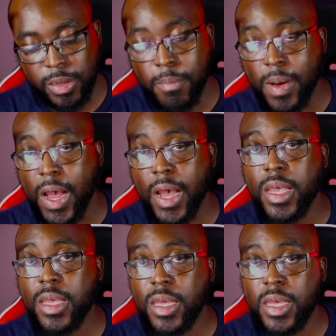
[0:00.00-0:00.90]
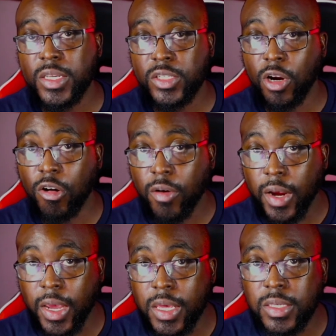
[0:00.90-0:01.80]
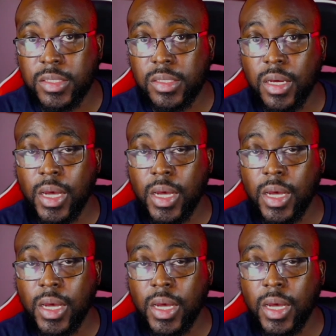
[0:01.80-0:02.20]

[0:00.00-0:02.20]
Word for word: by his grace